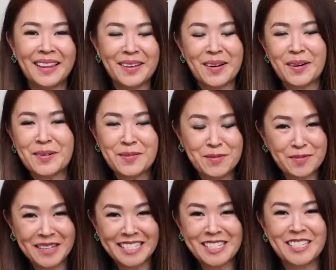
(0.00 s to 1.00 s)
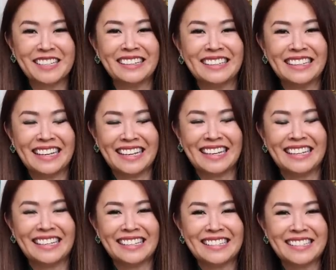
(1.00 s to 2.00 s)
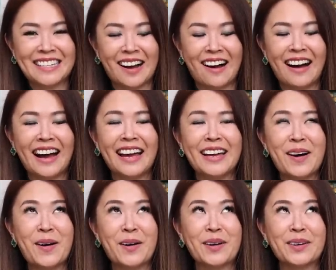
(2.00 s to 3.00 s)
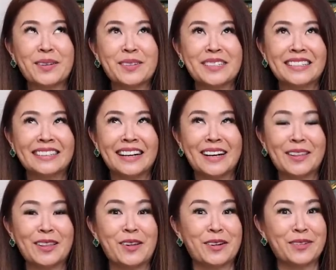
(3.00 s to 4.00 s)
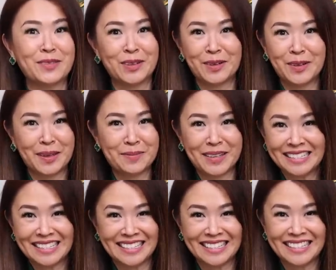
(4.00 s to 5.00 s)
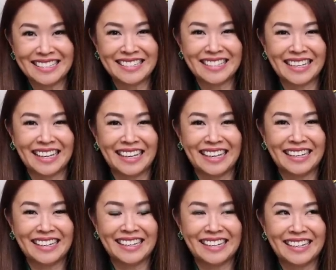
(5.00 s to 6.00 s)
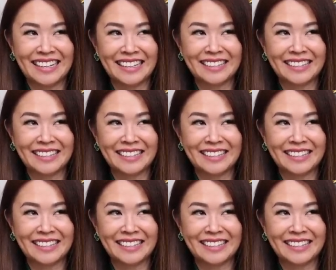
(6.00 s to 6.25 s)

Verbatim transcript: other honorable mention is I own a lot of clothing pieces in